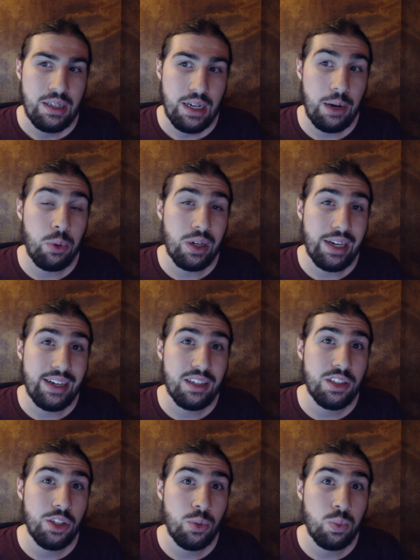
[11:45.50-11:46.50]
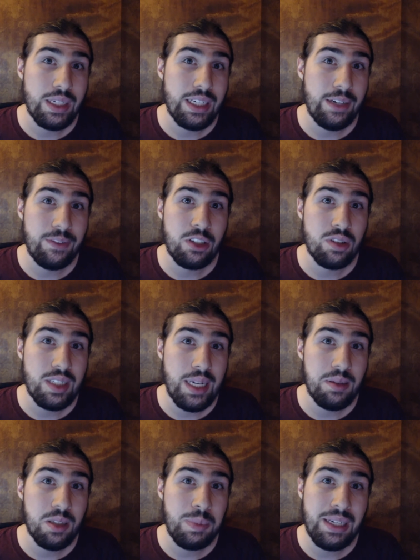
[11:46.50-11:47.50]
I would like to. We can even use
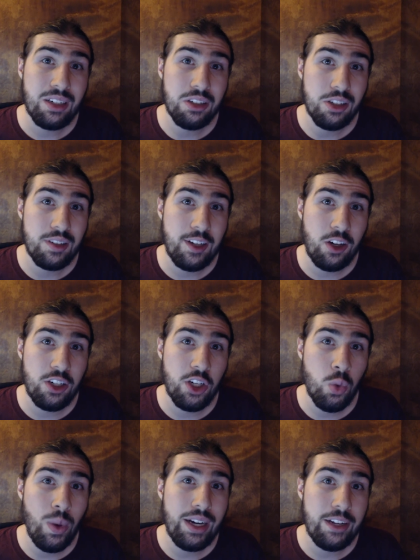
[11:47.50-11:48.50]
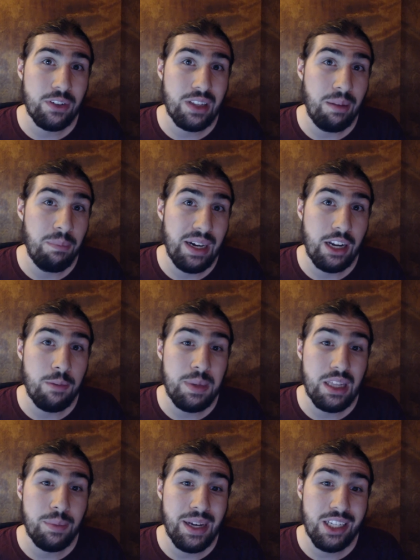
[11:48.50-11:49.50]
TeamSpeak, although the audio quality for them might not be
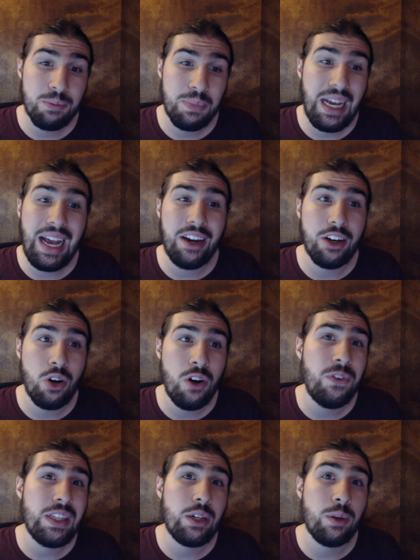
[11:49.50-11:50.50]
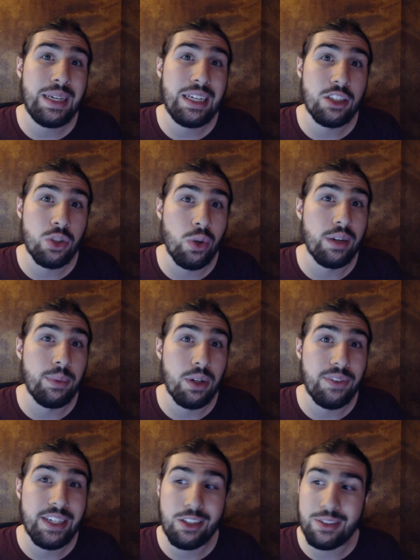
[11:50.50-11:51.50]
the best. But I don't know. Hopefully, it will be enjoyable
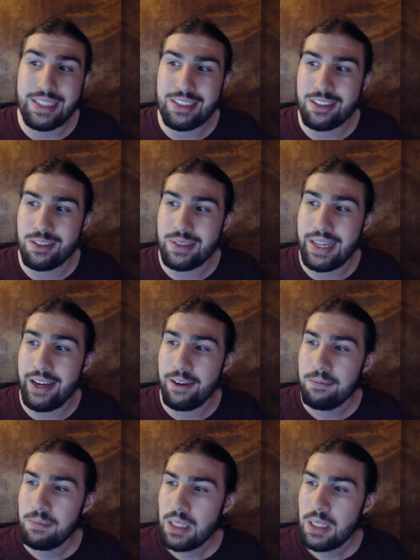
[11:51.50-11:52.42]
if I do get to do that.